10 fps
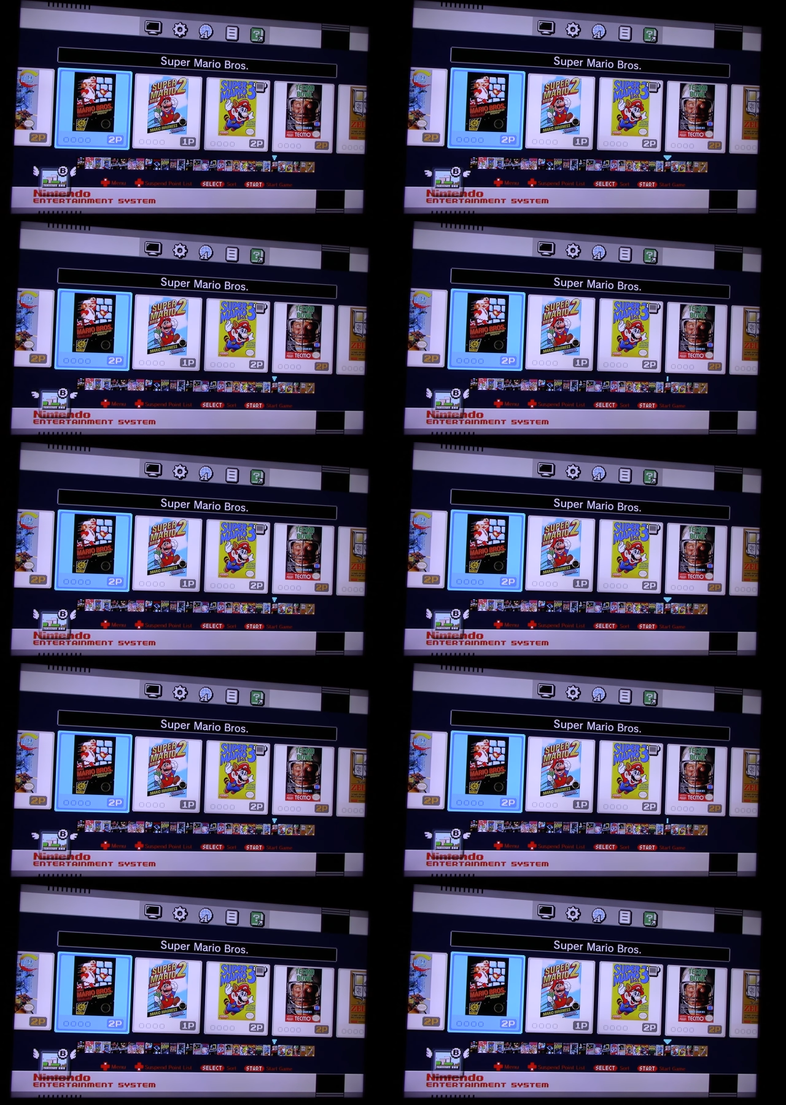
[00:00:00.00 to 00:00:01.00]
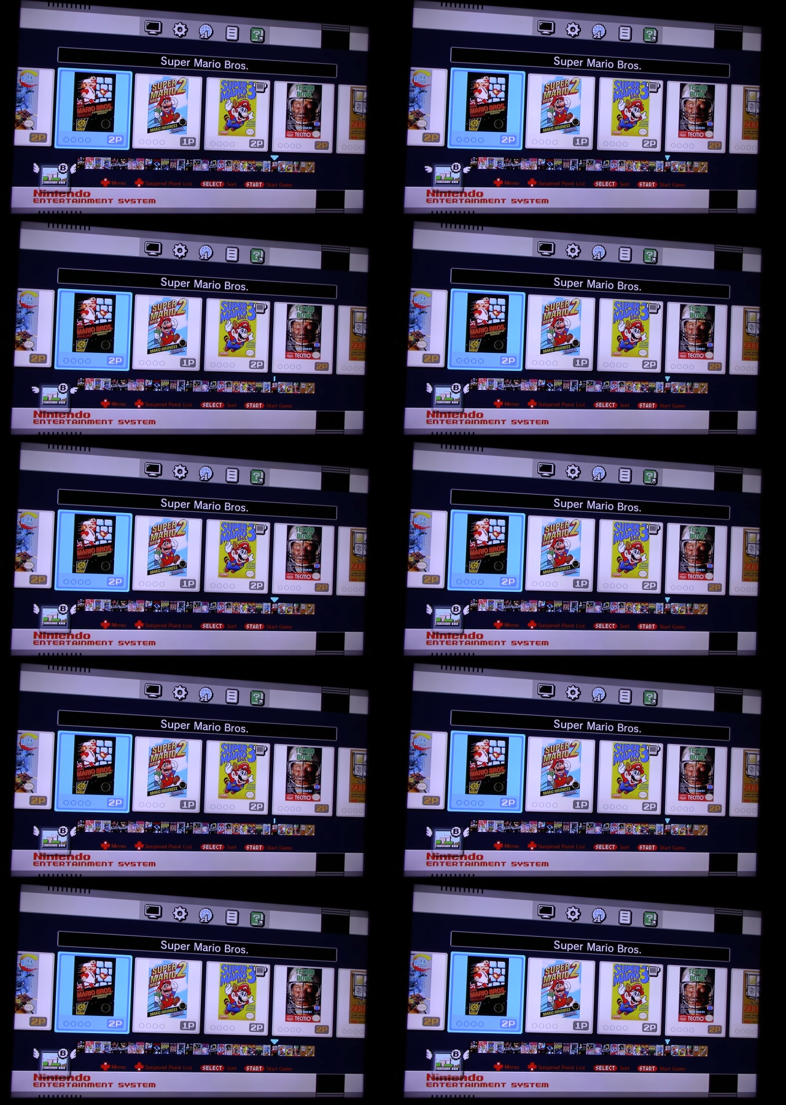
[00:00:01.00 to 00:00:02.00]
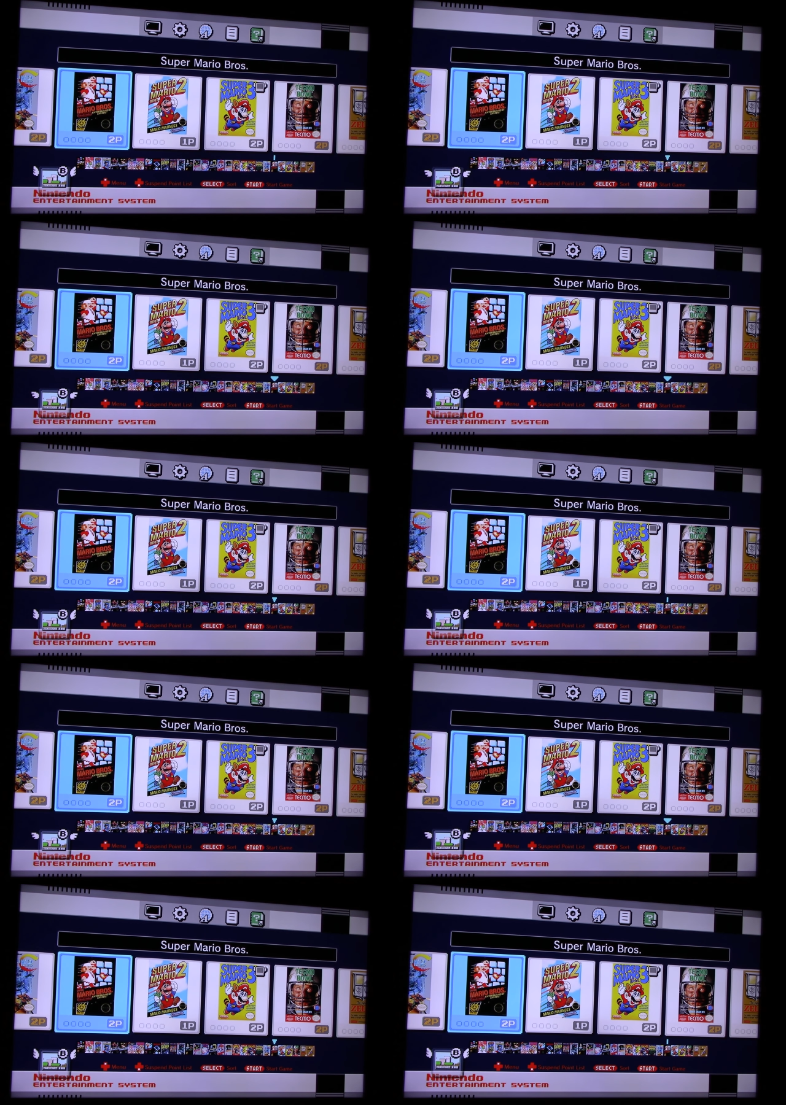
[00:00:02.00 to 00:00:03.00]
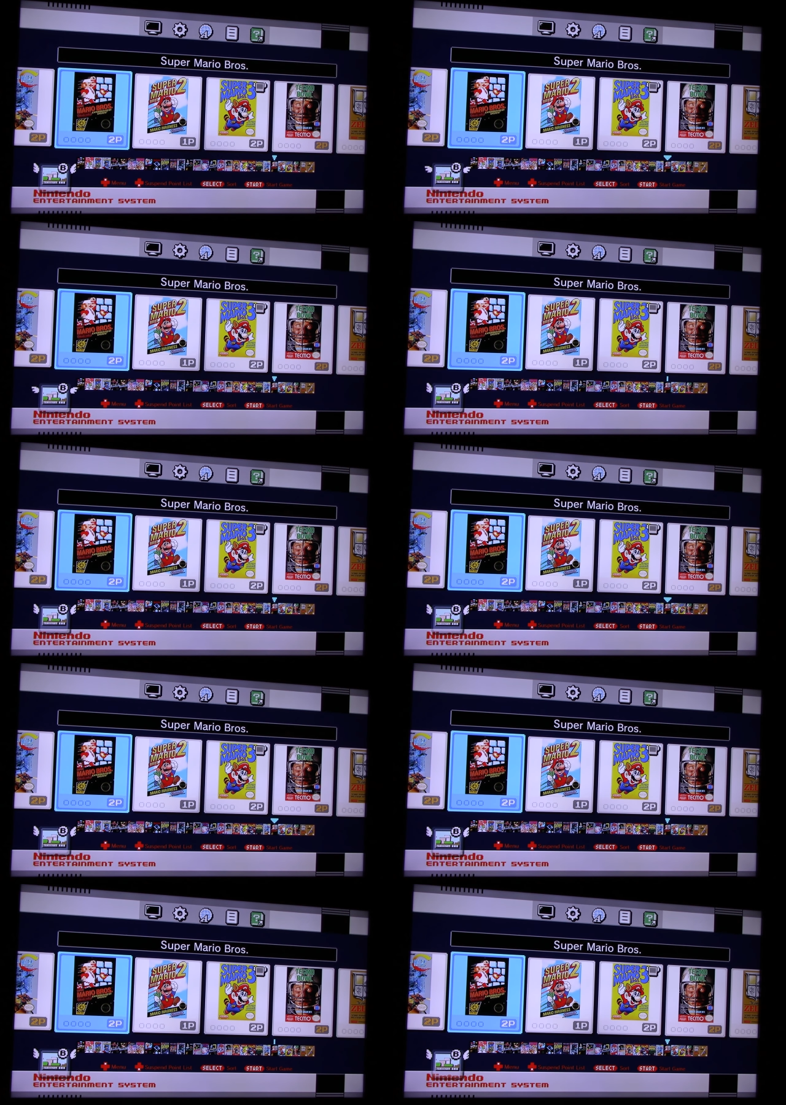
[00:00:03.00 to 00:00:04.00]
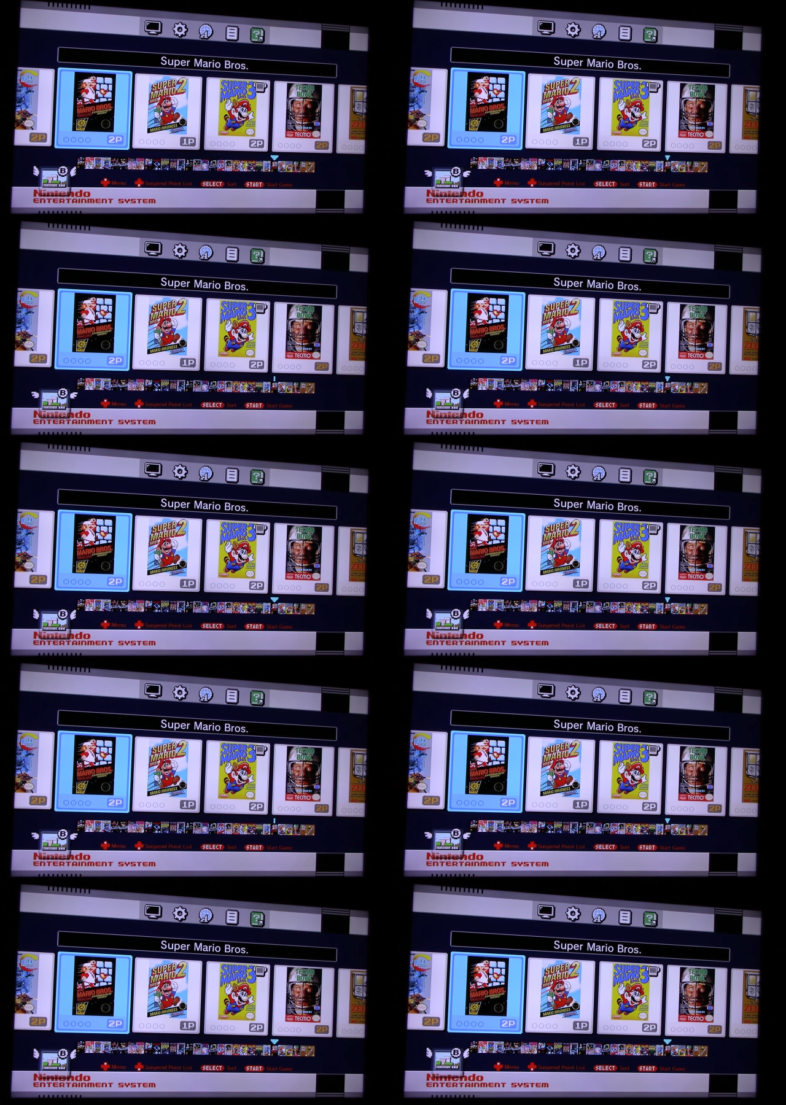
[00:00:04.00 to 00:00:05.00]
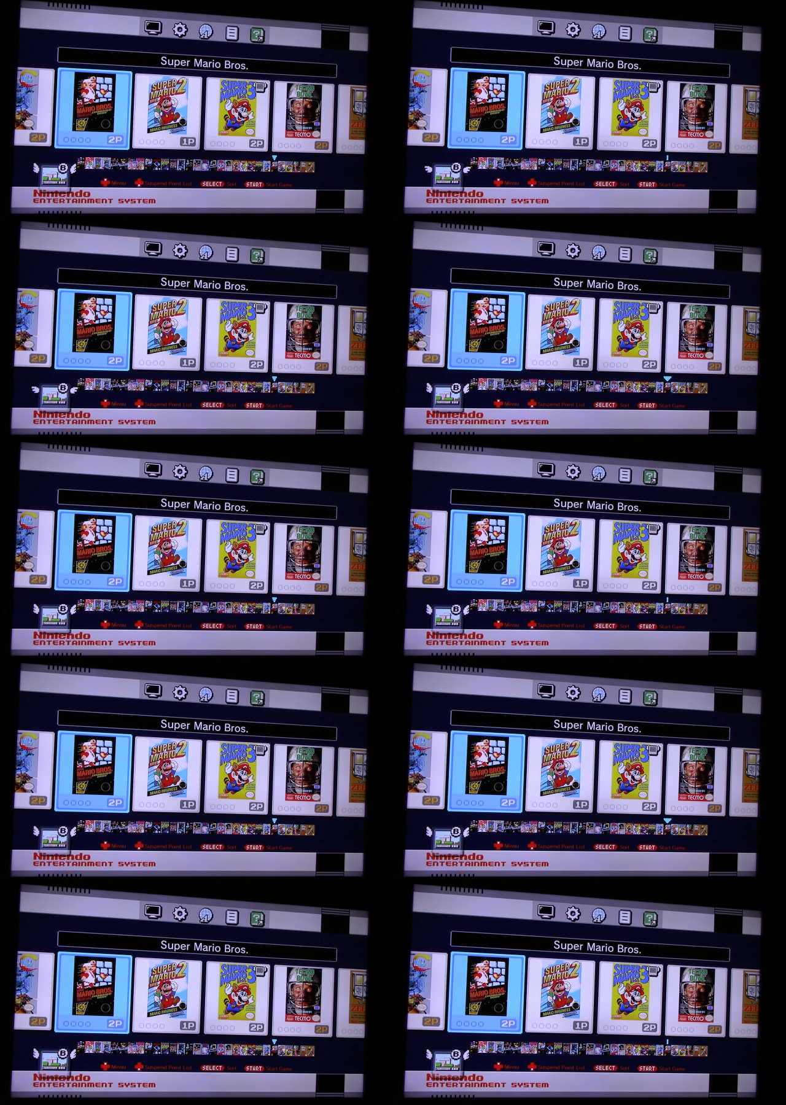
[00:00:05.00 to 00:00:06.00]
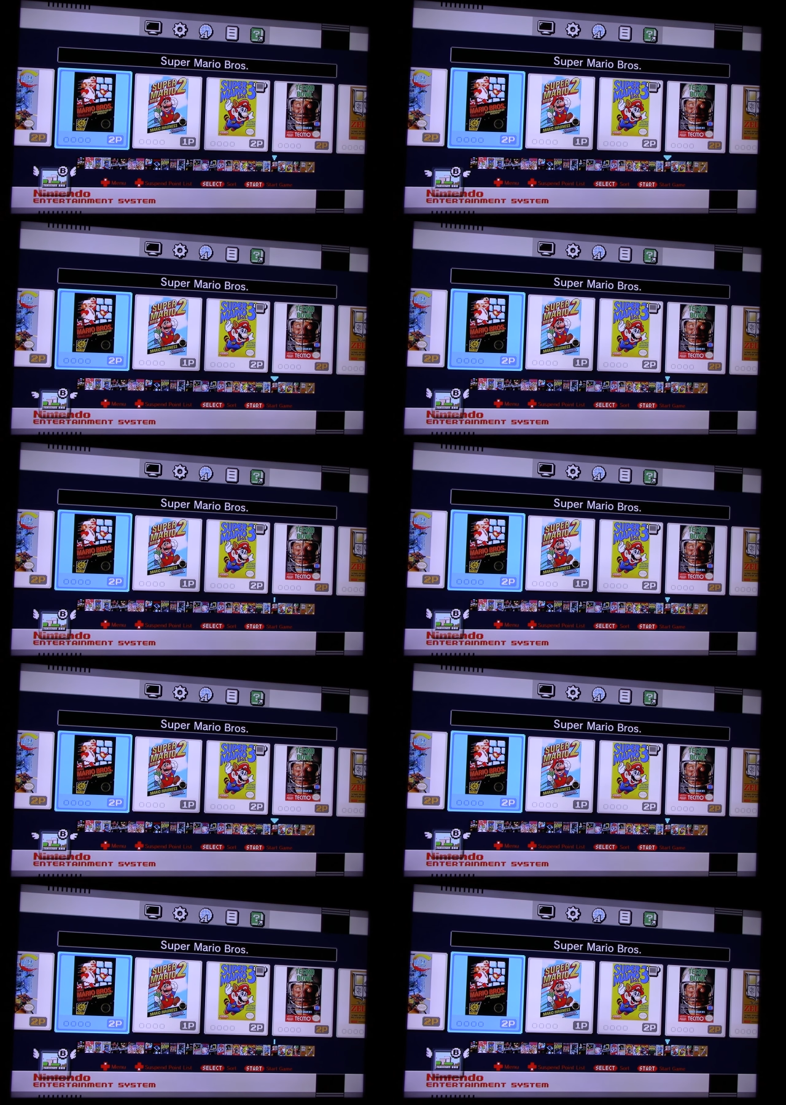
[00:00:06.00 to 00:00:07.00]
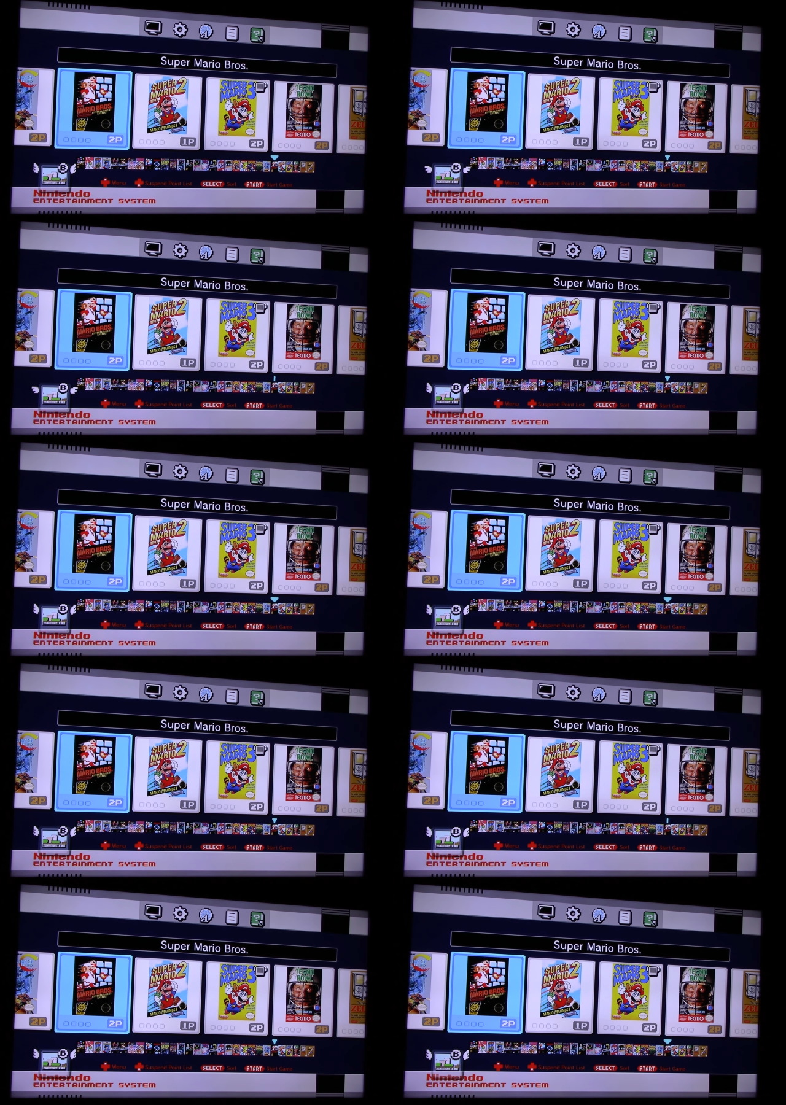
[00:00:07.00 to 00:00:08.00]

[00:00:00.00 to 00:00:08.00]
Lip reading: [unreadable: no face in view]